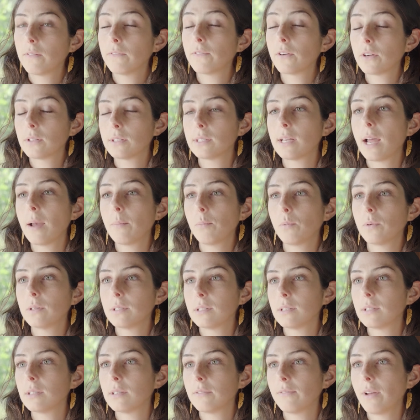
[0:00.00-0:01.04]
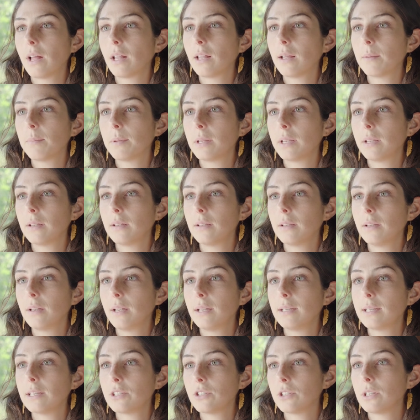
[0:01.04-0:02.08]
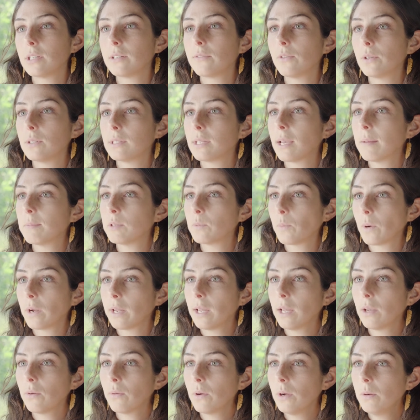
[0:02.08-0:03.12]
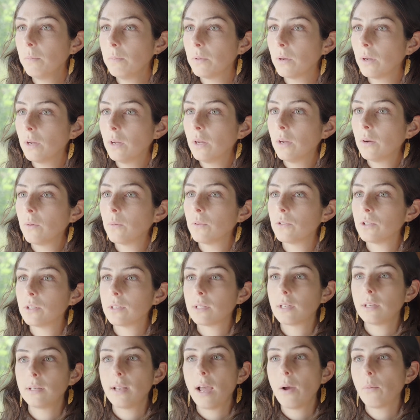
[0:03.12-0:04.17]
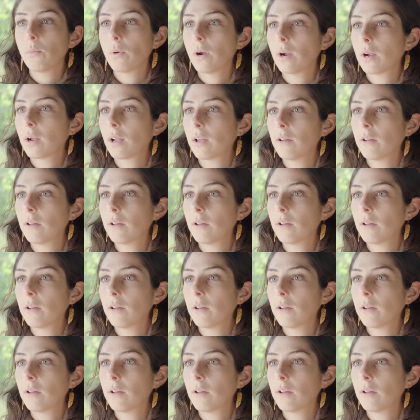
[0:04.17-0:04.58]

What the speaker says: first step was to develop an Indigenous Foodscapes working group, which is a network